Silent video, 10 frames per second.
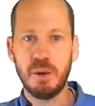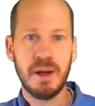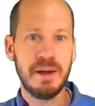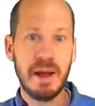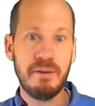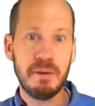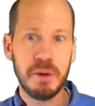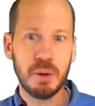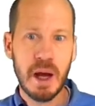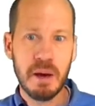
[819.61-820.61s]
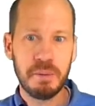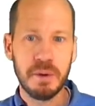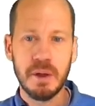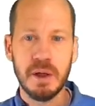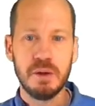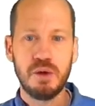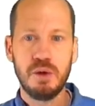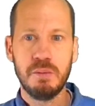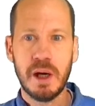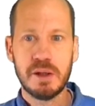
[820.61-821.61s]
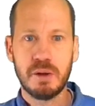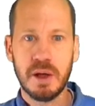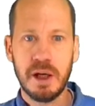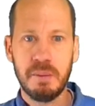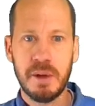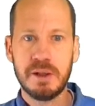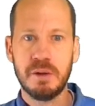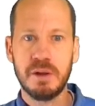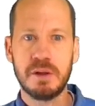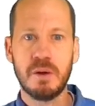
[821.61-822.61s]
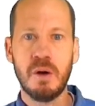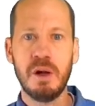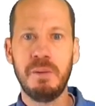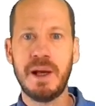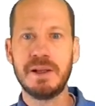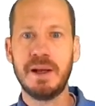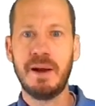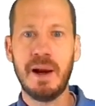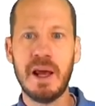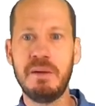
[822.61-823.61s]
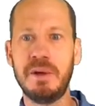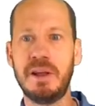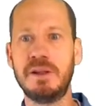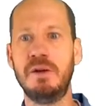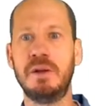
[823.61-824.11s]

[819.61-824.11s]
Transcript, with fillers: You can never build up too much organic matter on the soil because the climate does